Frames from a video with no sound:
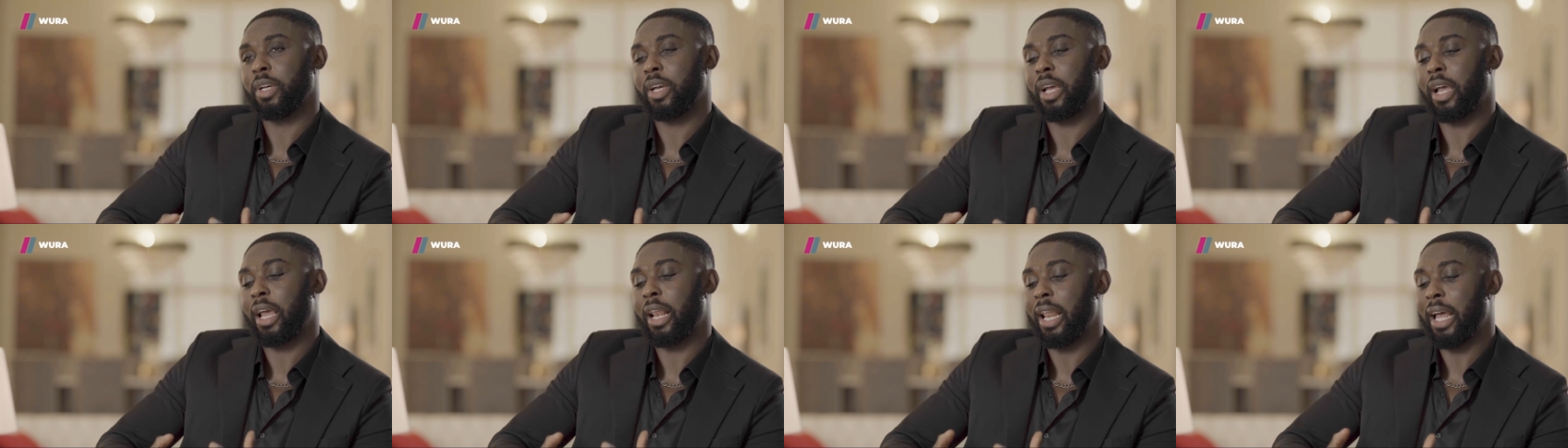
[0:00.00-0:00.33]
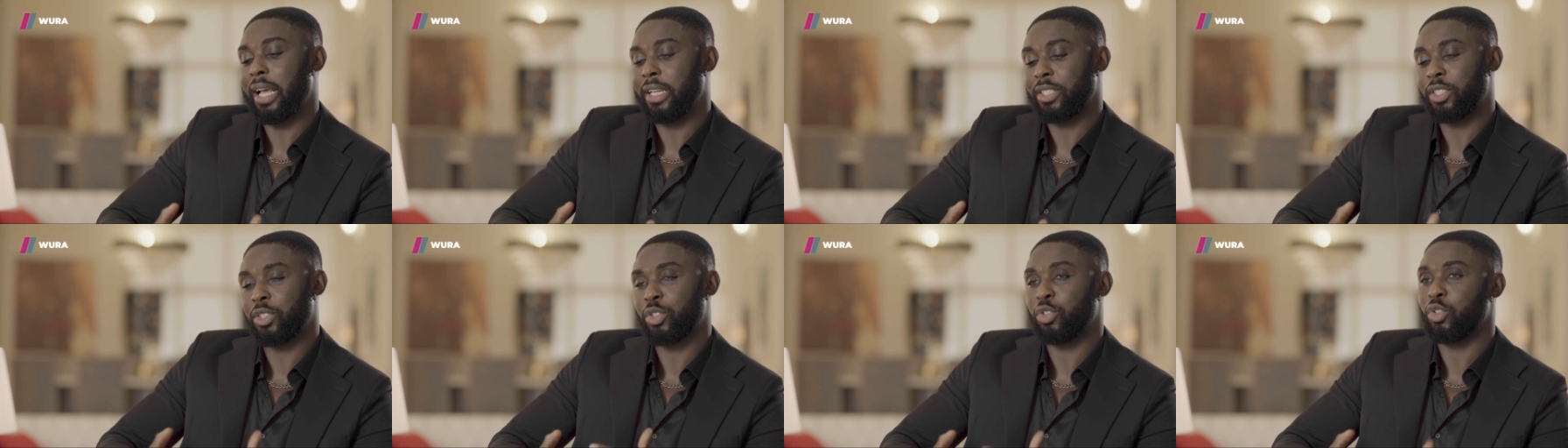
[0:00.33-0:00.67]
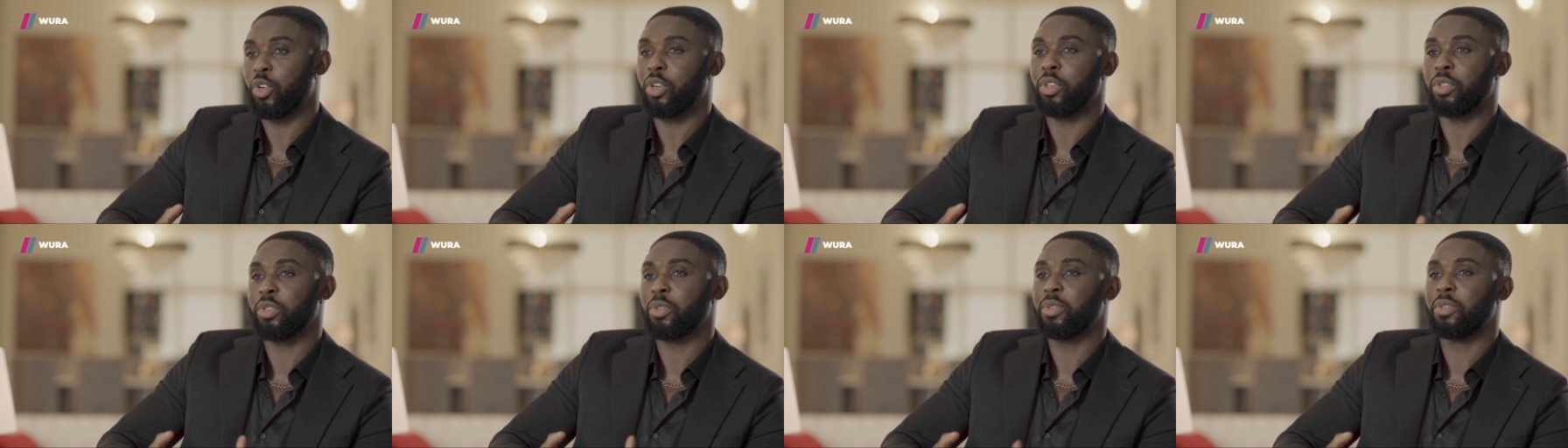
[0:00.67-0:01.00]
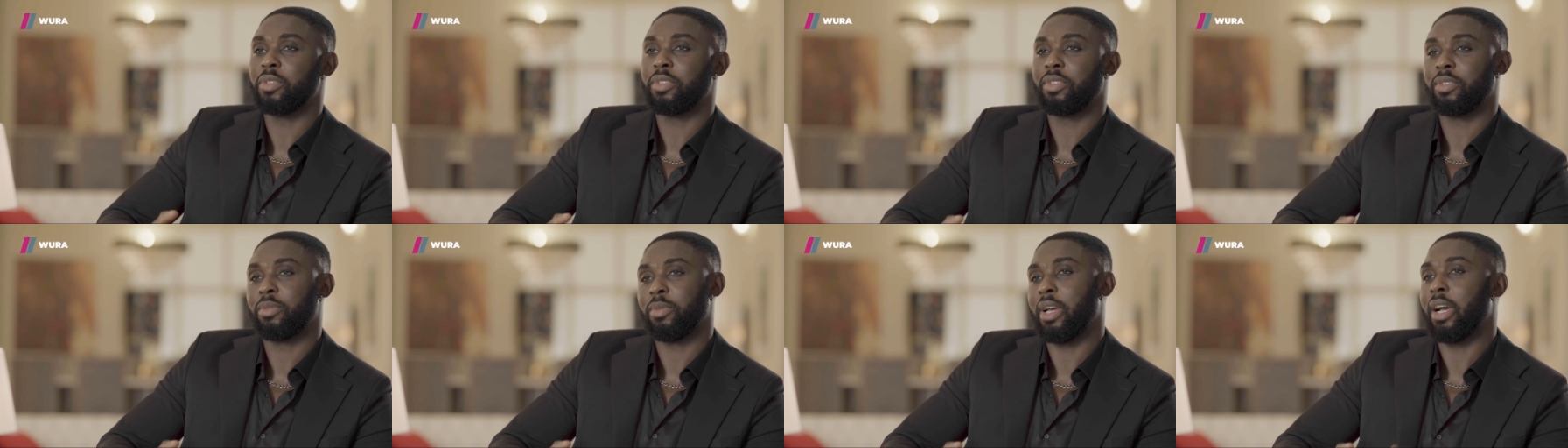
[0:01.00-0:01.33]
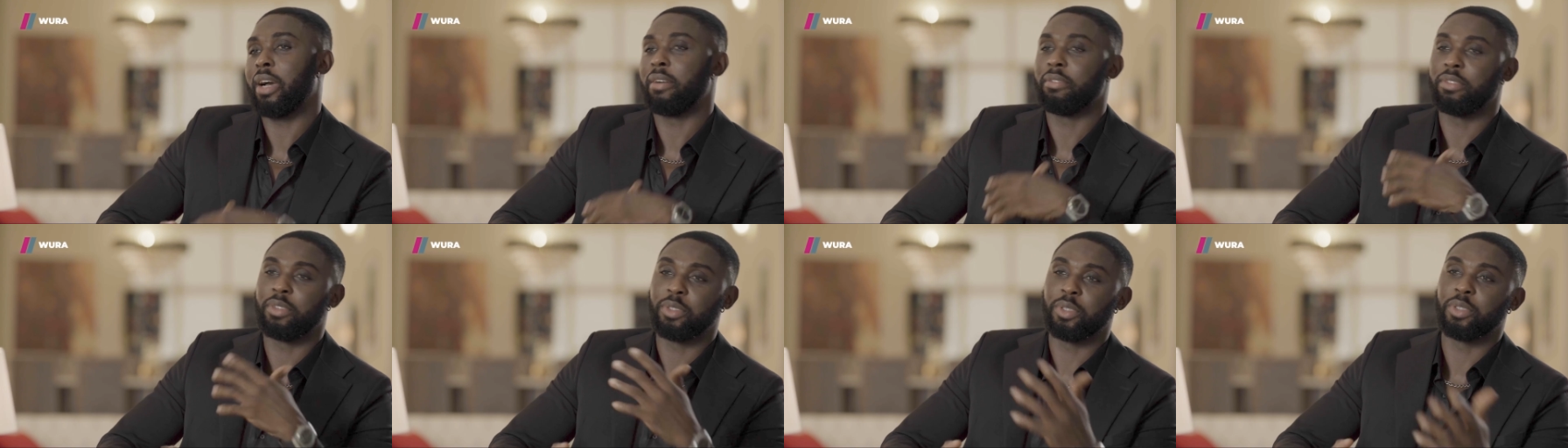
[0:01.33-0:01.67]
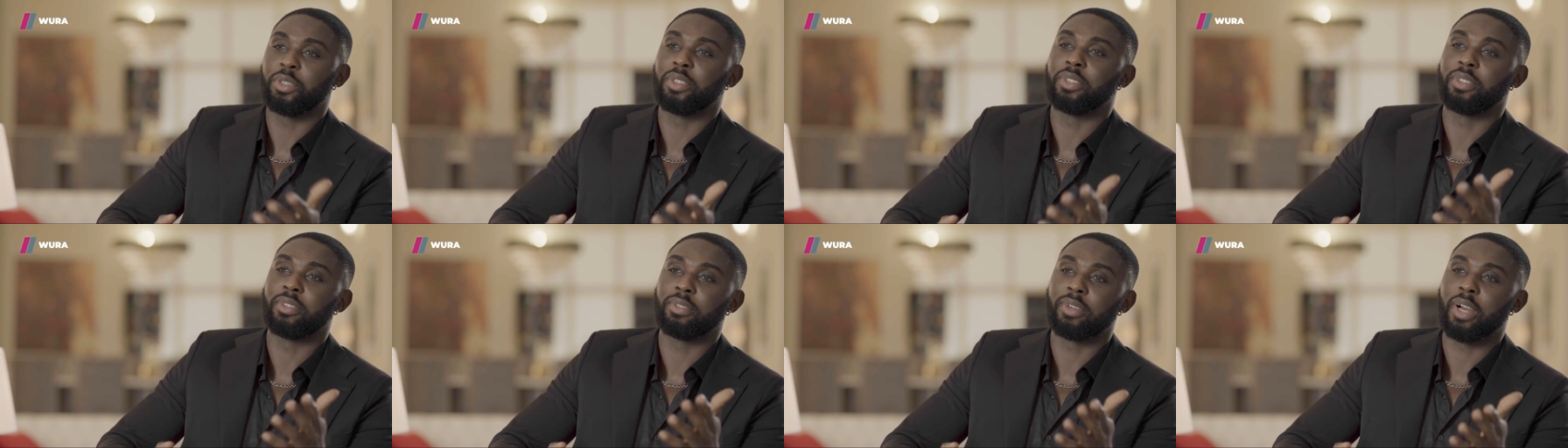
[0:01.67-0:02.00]
class struggle. We have
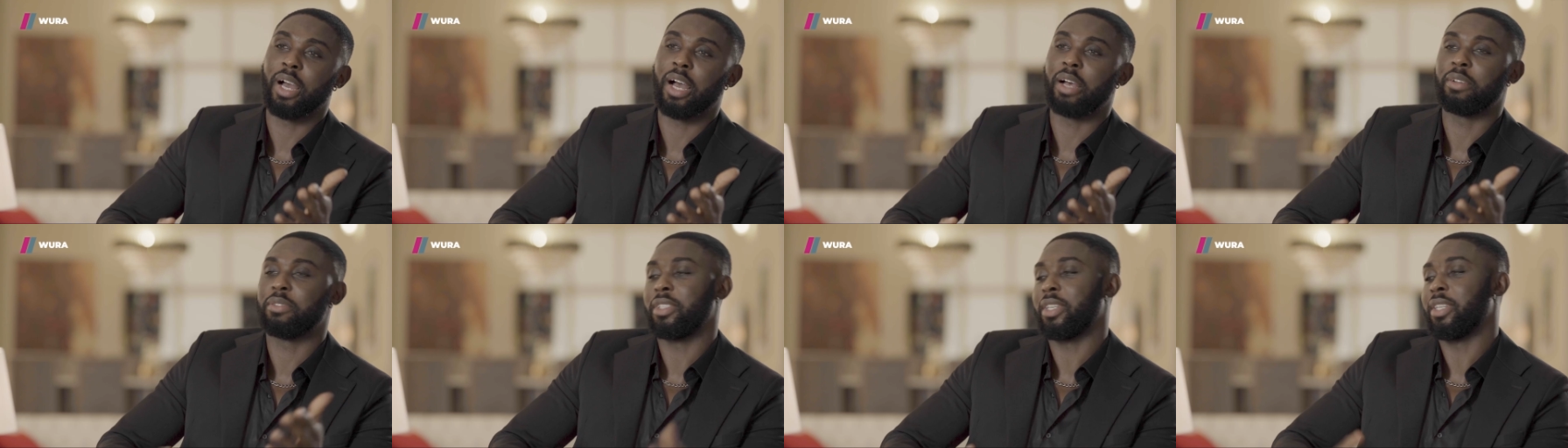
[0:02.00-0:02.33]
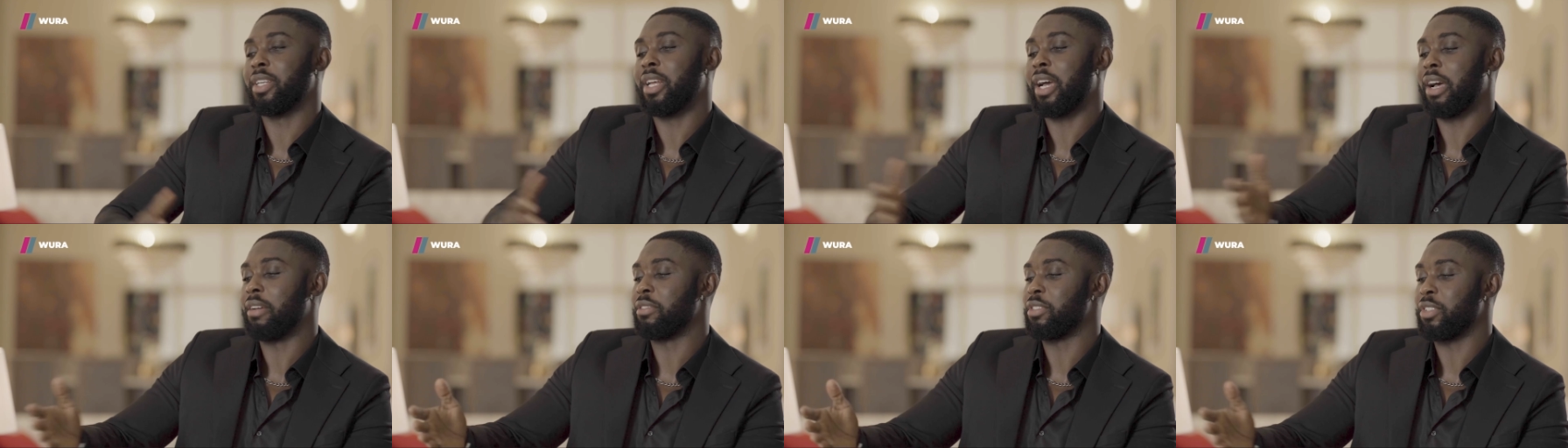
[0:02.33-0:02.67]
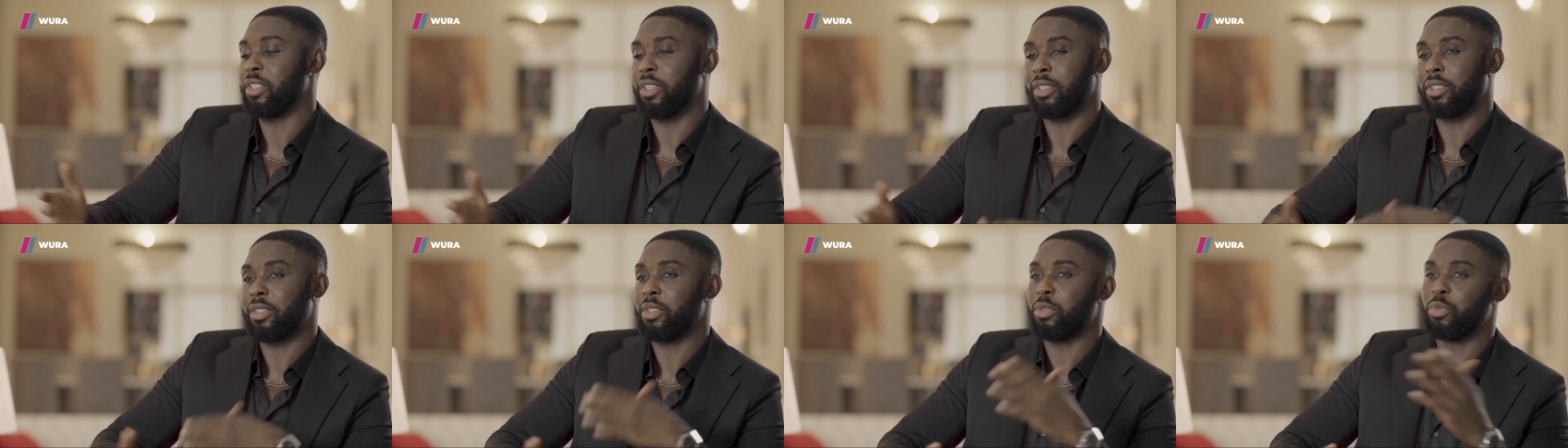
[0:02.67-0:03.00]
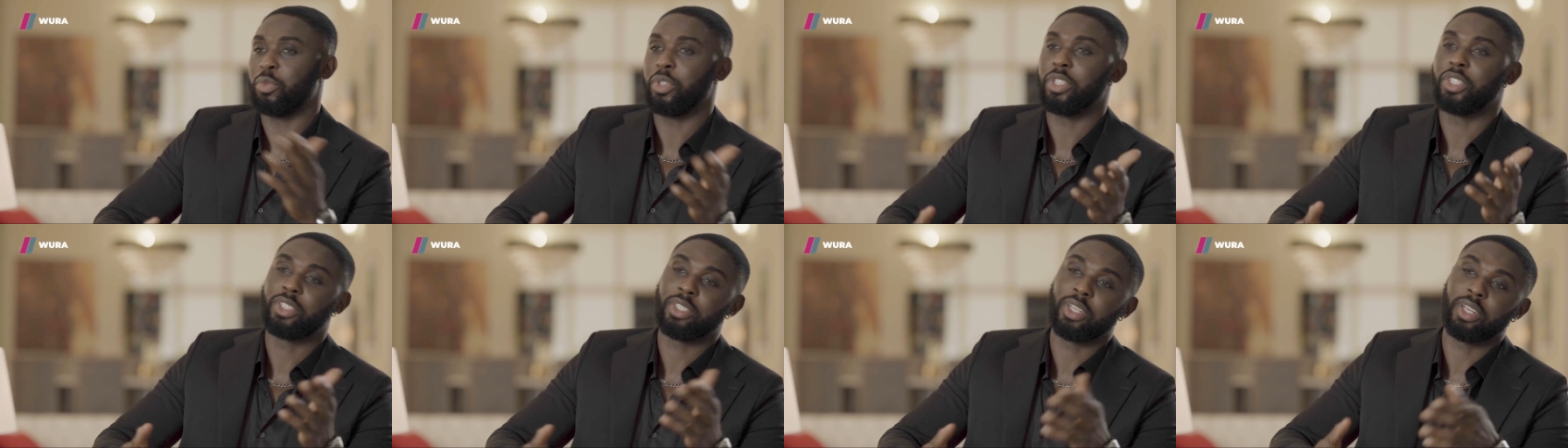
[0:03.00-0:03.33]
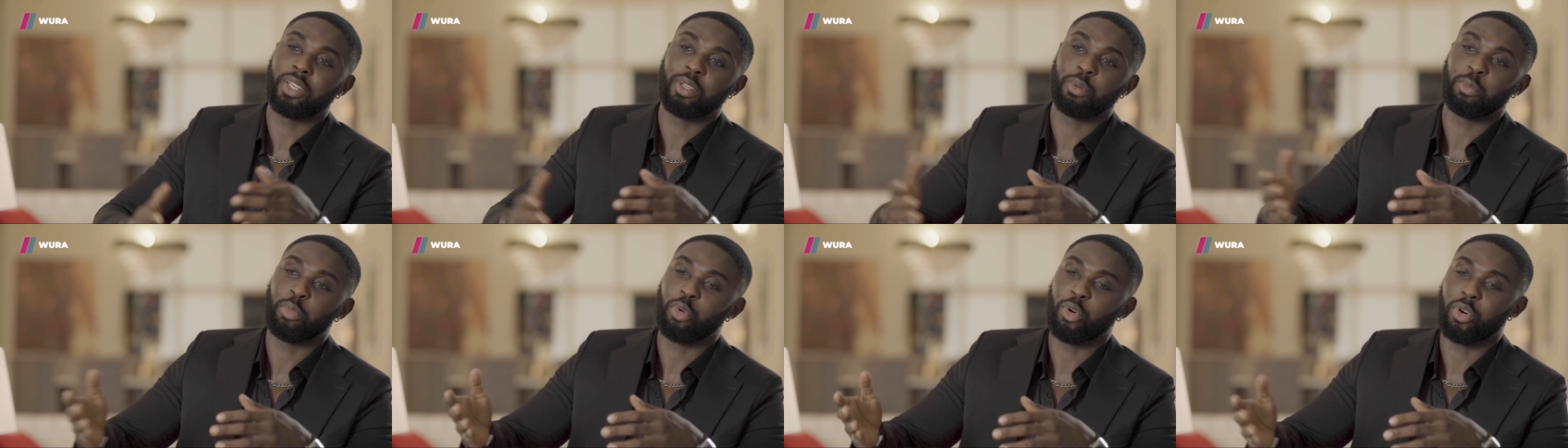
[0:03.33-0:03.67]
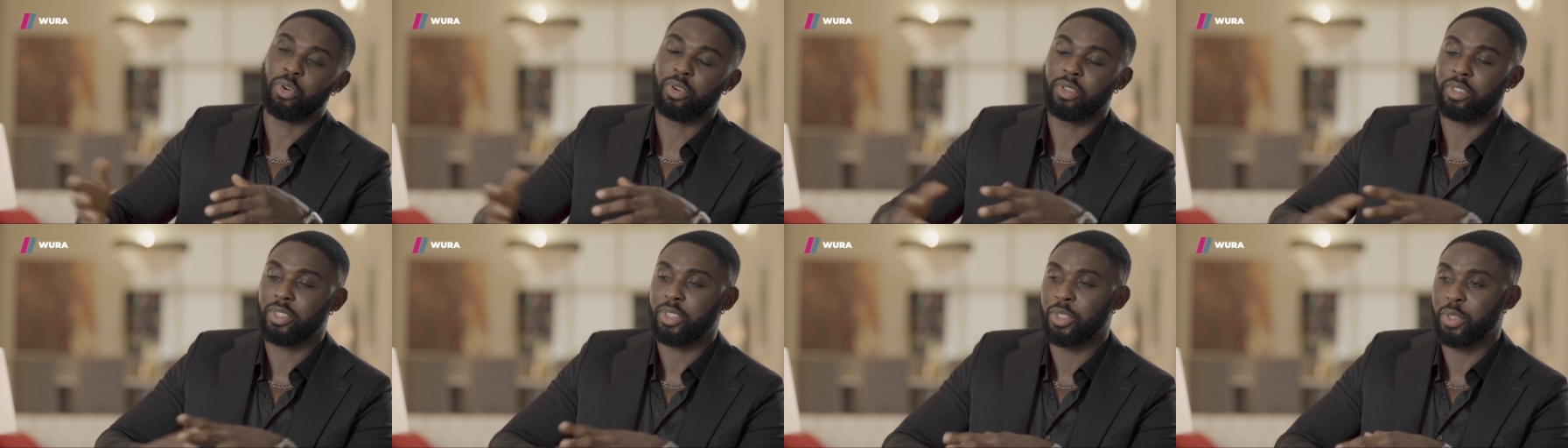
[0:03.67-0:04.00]
the haves and the have-nots, the rich and the
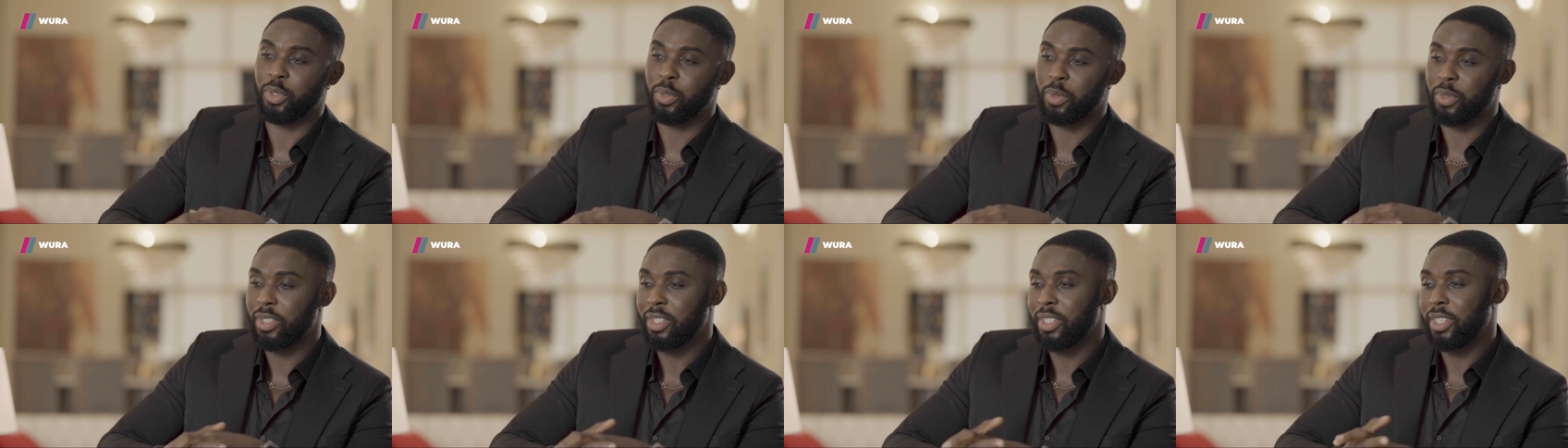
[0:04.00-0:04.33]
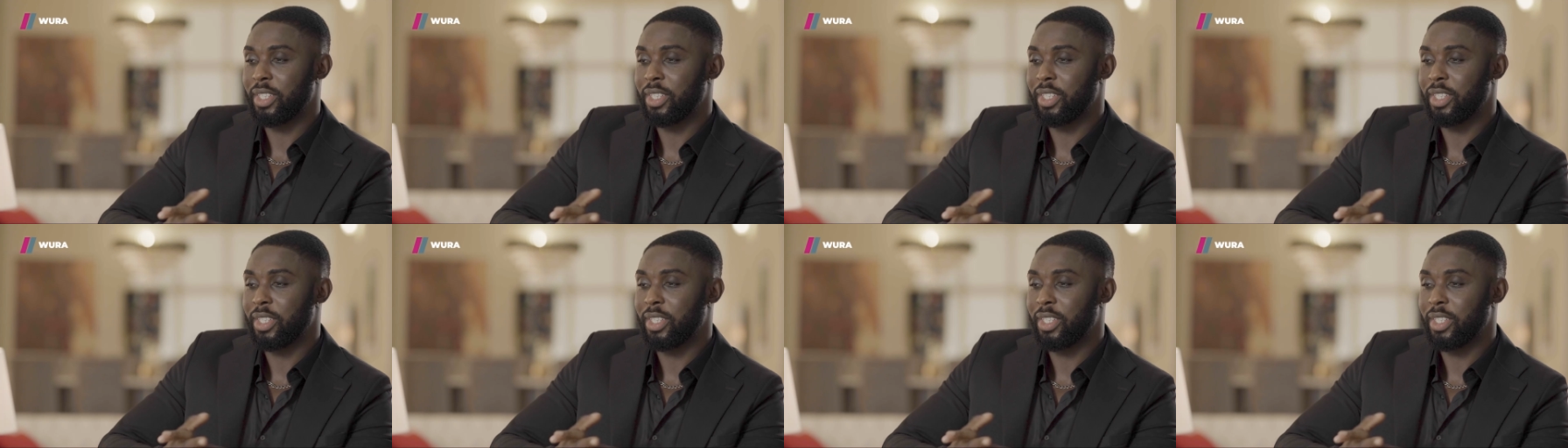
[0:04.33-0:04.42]
poor. So